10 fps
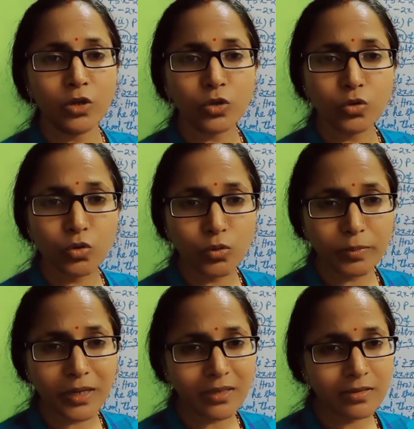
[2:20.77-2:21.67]
don't
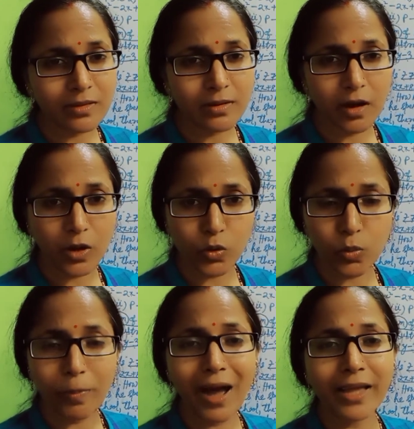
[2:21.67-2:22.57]
be
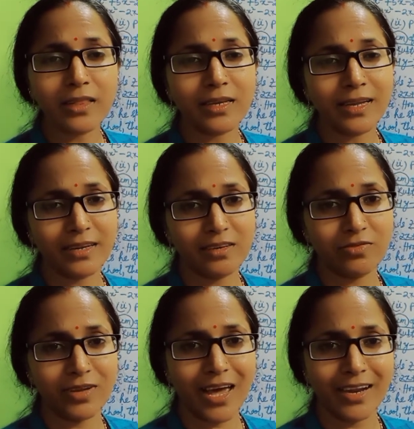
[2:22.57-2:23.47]
occupy the negative
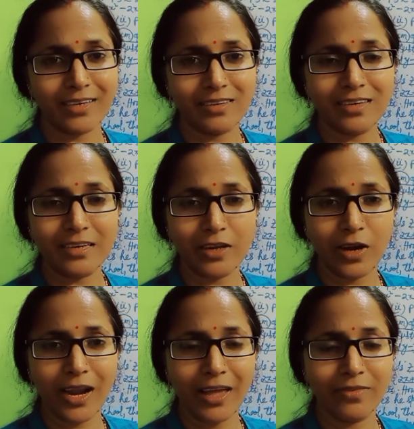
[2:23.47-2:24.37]
character in your
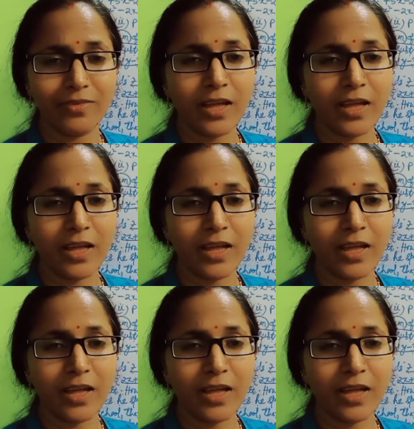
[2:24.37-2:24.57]
life,